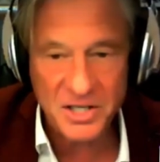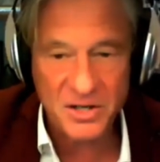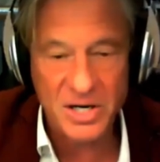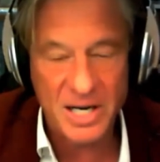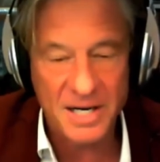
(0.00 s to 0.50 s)

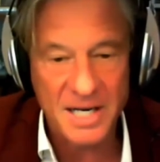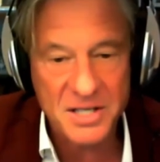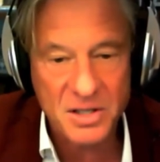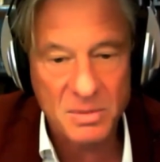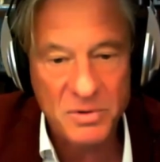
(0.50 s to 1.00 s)
create an
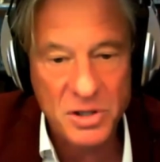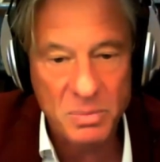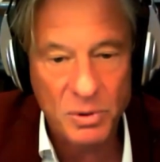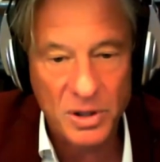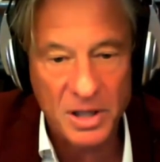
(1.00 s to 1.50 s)
Eskom
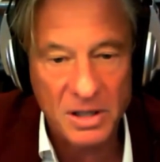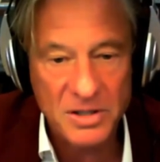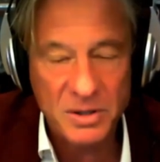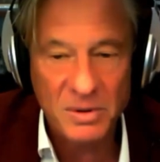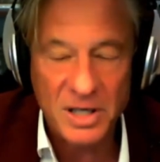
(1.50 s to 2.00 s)
2.0.
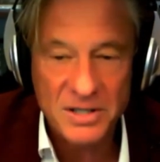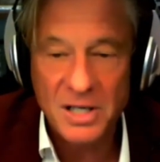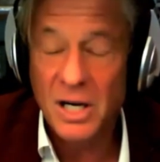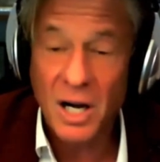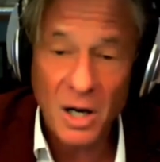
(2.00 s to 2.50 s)
Cyril
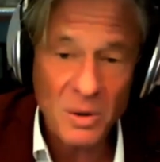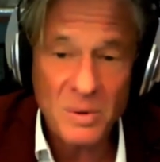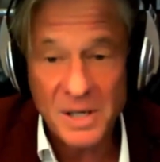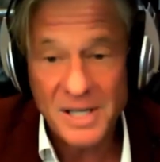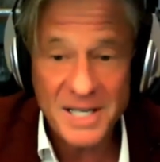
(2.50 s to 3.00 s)
goes,
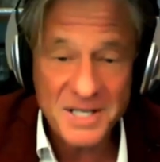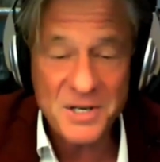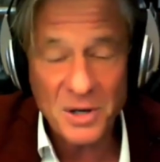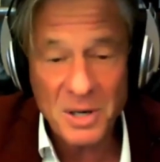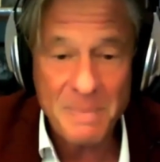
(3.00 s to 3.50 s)
Oh, it's
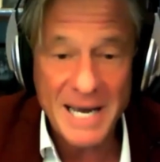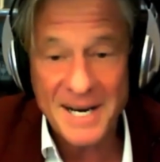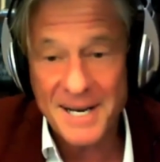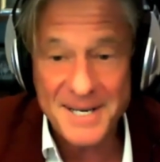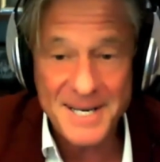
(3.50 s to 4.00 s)
not a bad
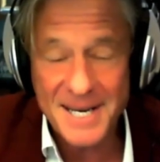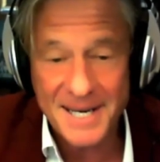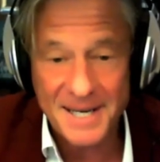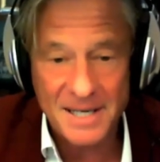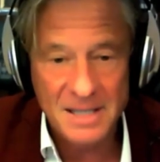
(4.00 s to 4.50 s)
idea.